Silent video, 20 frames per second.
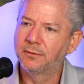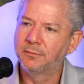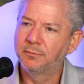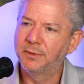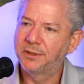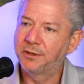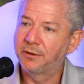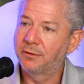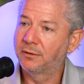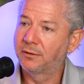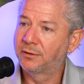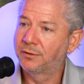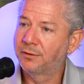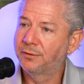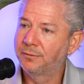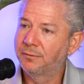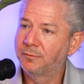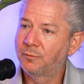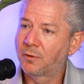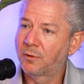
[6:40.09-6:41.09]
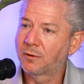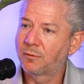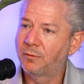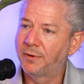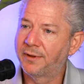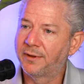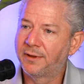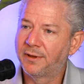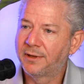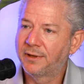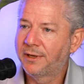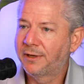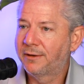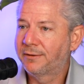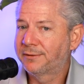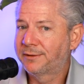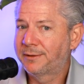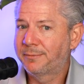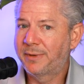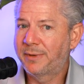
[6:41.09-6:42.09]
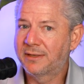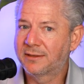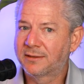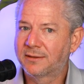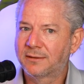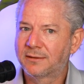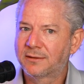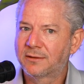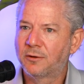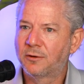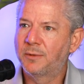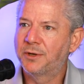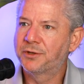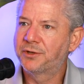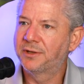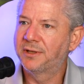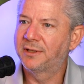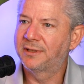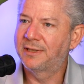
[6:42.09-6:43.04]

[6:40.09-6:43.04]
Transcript: material to work with. You know, it depends so much on the